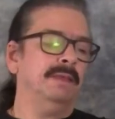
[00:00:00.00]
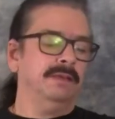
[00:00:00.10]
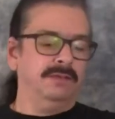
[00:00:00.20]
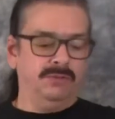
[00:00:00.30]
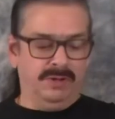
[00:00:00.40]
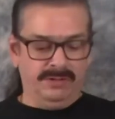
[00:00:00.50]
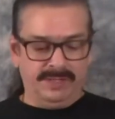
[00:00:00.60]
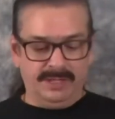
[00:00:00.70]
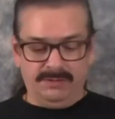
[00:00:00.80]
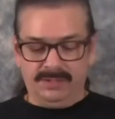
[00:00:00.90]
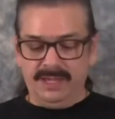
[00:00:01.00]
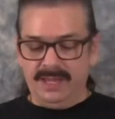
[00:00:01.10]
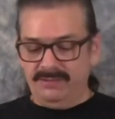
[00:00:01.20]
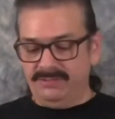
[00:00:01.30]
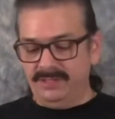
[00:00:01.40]
You want to take a look at
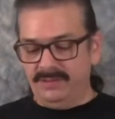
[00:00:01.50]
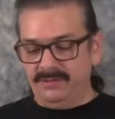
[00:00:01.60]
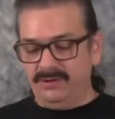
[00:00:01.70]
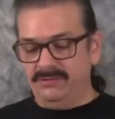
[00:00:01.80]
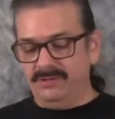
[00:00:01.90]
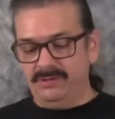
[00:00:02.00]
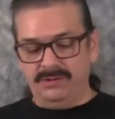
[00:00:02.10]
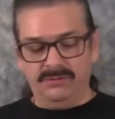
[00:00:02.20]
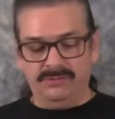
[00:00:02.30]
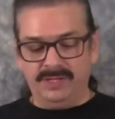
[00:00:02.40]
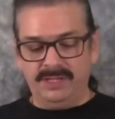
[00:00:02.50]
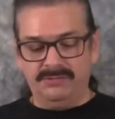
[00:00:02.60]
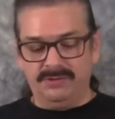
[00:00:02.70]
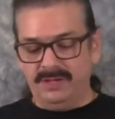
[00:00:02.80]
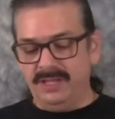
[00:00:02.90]
it, see that there isn't,
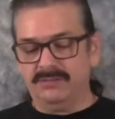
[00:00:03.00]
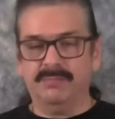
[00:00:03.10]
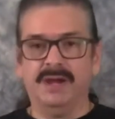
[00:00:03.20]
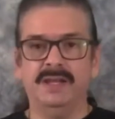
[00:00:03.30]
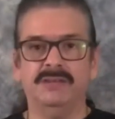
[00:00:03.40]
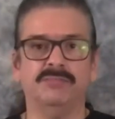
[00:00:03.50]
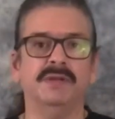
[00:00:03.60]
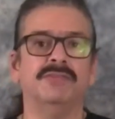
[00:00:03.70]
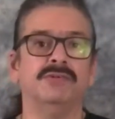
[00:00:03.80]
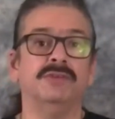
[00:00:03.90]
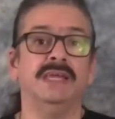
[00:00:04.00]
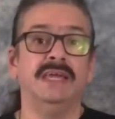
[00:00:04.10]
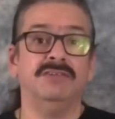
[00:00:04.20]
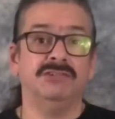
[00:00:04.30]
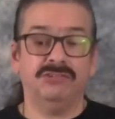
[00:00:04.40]
dings or nicks. Mine has been through the
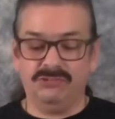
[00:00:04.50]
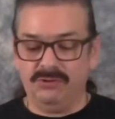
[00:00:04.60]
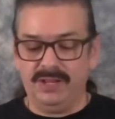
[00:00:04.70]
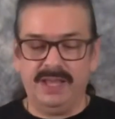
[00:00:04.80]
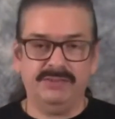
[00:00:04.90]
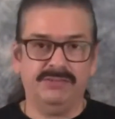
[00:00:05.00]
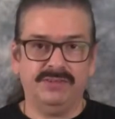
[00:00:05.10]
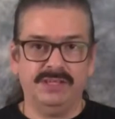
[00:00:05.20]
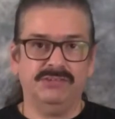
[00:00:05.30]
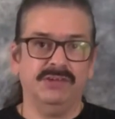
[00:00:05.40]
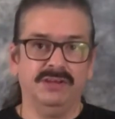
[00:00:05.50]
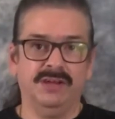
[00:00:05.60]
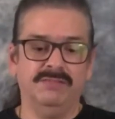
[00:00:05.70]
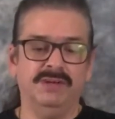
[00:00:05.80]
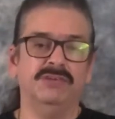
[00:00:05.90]
ages, so it has things done
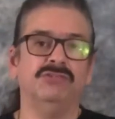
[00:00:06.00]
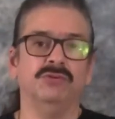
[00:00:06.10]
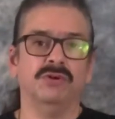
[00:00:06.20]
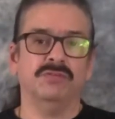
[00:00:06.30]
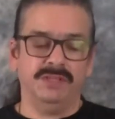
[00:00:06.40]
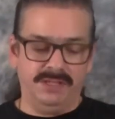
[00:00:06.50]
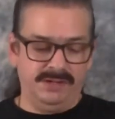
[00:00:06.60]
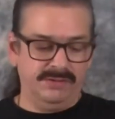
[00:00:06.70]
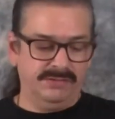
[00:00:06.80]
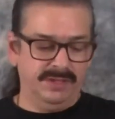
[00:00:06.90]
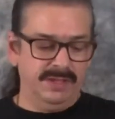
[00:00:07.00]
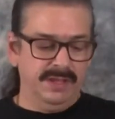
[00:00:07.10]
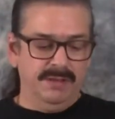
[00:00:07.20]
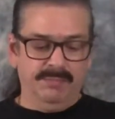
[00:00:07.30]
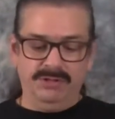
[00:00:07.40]
I've done to it over the years.
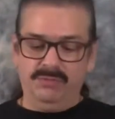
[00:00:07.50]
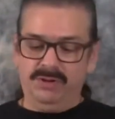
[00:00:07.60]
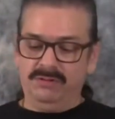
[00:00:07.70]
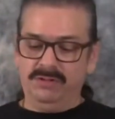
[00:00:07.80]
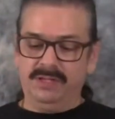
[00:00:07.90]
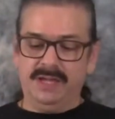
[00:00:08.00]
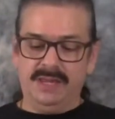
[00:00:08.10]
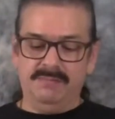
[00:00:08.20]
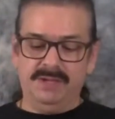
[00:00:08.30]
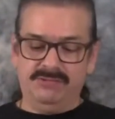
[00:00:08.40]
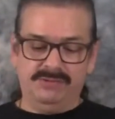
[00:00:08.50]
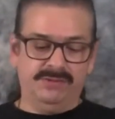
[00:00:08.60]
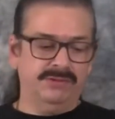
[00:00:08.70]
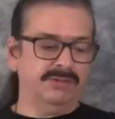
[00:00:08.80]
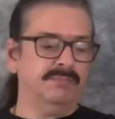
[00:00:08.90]
But you want to look at it and make sure
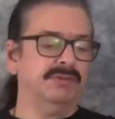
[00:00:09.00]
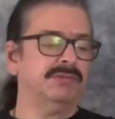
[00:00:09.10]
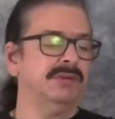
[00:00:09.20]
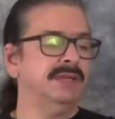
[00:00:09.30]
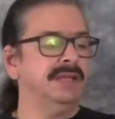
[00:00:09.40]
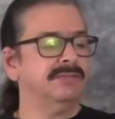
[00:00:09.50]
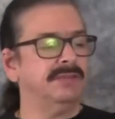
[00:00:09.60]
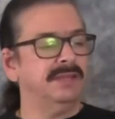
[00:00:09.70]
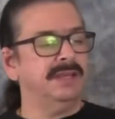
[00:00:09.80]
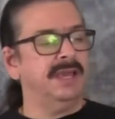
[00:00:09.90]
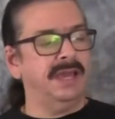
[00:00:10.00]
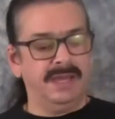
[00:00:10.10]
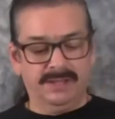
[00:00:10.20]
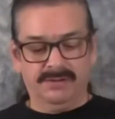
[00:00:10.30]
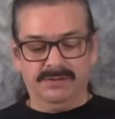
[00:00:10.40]
there isn't a bunch of nicks in the
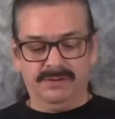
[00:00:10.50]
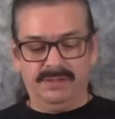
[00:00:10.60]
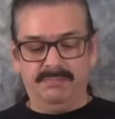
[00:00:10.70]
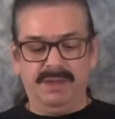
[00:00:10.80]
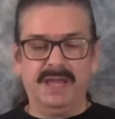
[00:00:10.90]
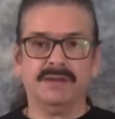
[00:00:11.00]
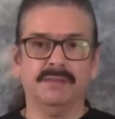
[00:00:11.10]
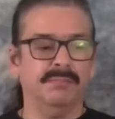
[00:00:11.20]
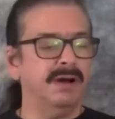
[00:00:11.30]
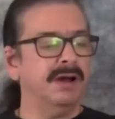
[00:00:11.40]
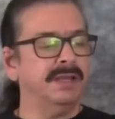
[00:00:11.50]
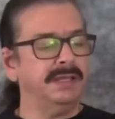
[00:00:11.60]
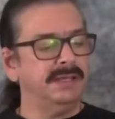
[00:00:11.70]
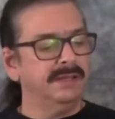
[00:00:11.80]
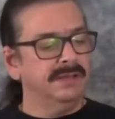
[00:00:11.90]
neck or in the back of the
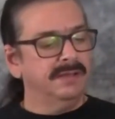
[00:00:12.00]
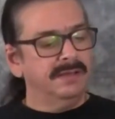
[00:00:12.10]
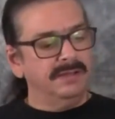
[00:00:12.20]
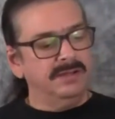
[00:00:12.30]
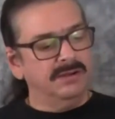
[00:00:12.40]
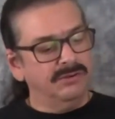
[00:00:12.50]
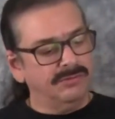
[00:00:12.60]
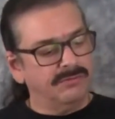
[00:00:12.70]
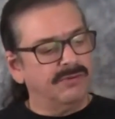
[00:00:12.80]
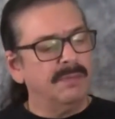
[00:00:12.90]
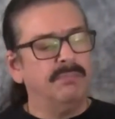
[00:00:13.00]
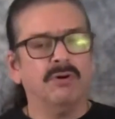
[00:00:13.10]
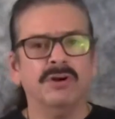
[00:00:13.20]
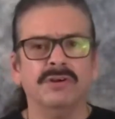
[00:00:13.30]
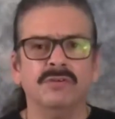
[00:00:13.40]
body. Is the
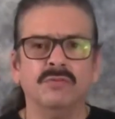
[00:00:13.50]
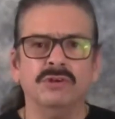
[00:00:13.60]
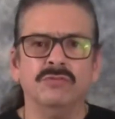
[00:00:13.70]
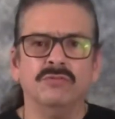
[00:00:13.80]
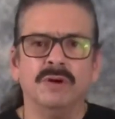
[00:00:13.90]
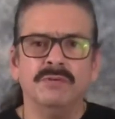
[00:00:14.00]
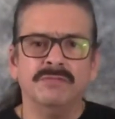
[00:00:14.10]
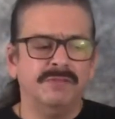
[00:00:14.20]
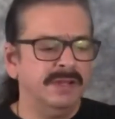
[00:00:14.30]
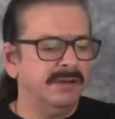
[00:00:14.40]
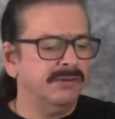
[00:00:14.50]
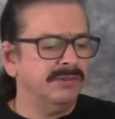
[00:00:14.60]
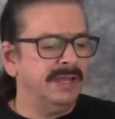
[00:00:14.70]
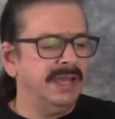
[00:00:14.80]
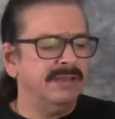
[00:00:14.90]
fretboard, when you rub your fingers
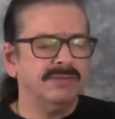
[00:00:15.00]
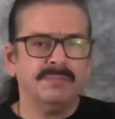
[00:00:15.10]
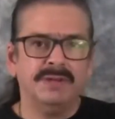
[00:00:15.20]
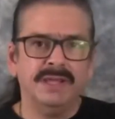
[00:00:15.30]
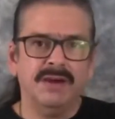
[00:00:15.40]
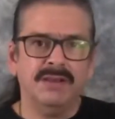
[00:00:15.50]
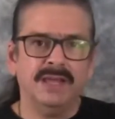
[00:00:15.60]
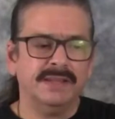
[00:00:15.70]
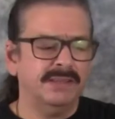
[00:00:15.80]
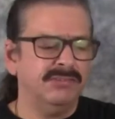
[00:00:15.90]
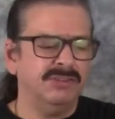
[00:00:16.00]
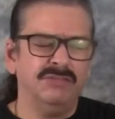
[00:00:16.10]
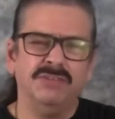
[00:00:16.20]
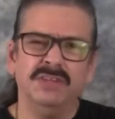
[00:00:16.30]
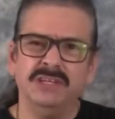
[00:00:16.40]
and hands up and down it like this, do you
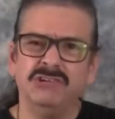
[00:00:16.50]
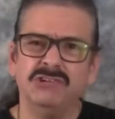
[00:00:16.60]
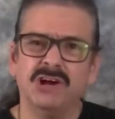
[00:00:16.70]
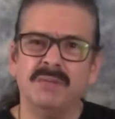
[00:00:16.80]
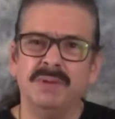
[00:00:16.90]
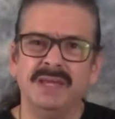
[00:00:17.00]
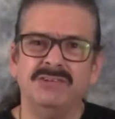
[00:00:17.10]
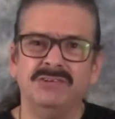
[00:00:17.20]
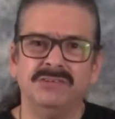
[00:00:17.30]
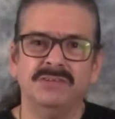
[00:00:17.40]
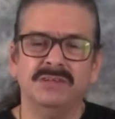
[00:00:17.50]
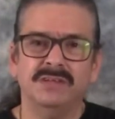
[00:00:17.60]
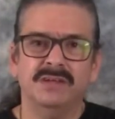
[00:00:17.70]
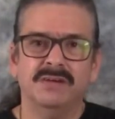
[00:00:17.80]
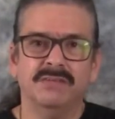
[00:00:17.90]
feel any sharp edges
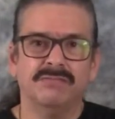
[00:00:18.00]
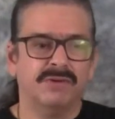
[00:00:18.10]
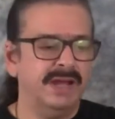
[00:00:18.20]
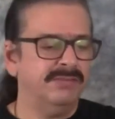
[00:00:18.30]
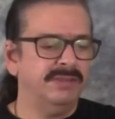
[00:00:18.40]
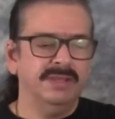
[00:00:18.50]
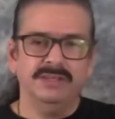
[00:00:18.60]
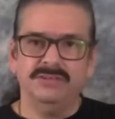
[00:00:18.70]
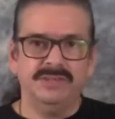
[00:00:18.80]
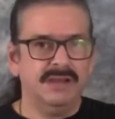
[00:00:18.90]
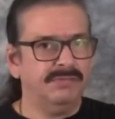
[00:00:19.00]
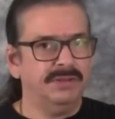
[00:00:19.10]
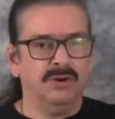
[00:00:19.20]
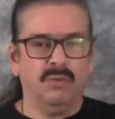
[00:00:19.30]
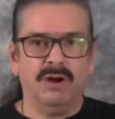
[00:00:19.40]
of the frets? You definitely
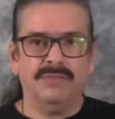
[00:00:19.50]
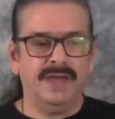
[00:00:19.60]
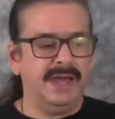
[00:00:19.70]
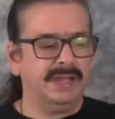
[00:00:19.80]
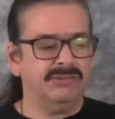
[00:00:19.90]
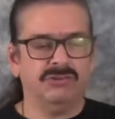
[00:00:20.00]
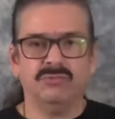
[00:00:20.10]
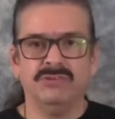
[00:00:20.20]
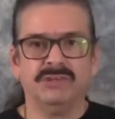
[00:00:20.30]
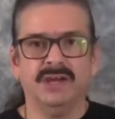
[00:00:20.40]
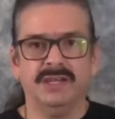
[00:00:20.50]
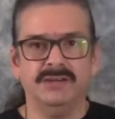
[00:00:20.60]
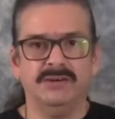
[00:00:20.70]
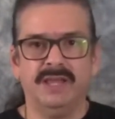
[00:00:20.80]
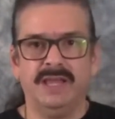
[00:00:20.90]
don't want that because you risk cutting
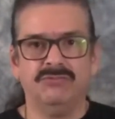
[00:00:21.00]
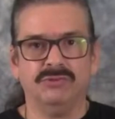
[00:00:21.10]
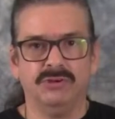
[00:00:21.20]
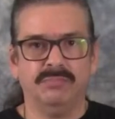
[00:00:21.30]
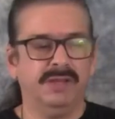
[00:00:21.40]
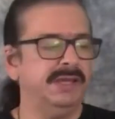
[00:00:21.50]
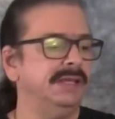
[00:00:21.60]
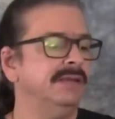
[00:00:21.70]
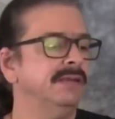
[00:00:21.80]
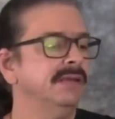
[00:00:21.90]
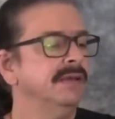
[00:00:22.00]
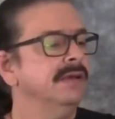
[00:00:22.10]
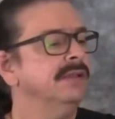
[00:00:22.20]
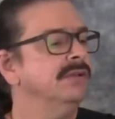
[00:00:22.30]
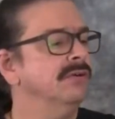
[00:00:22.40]
your hands when you're playing.
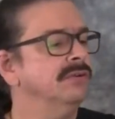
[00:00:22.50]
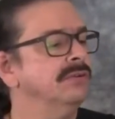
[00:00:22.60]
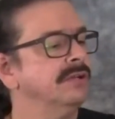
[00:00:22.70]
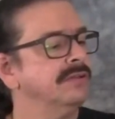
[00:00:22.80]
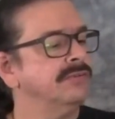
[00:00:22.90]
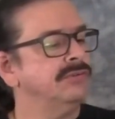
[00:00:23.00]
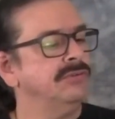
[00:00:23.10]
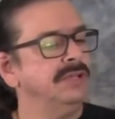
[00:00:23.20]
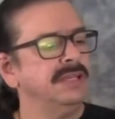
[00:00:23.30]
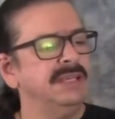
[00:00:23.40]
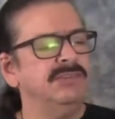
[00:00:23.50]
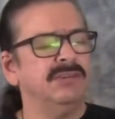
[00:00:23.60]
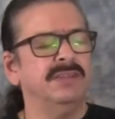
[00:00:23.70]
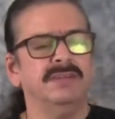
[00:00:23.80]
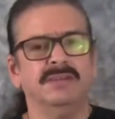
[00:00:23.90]
And you look at the tuning keys, are
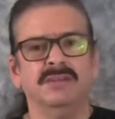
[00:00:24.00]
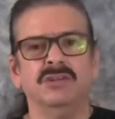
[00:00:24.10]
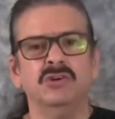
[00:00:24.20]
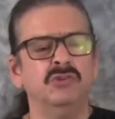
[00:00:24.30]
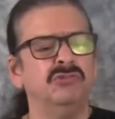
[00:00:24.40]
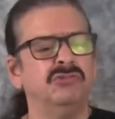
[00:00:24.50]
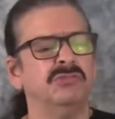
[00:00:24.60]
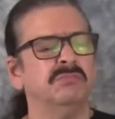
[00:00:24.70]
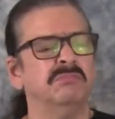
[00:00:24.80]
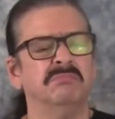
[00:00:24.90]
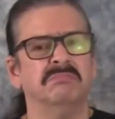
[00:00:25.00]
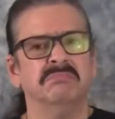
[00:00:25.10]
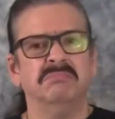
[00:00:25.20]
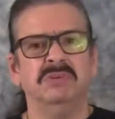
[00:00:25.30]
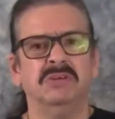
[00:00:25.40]
they loose?
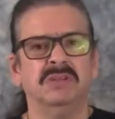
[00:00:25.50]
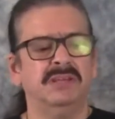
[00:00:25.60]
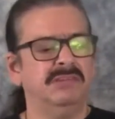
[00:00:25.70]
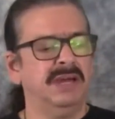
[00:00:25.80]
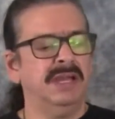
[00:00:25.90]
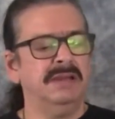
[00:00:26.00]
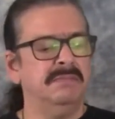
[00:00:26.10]
Are they tight?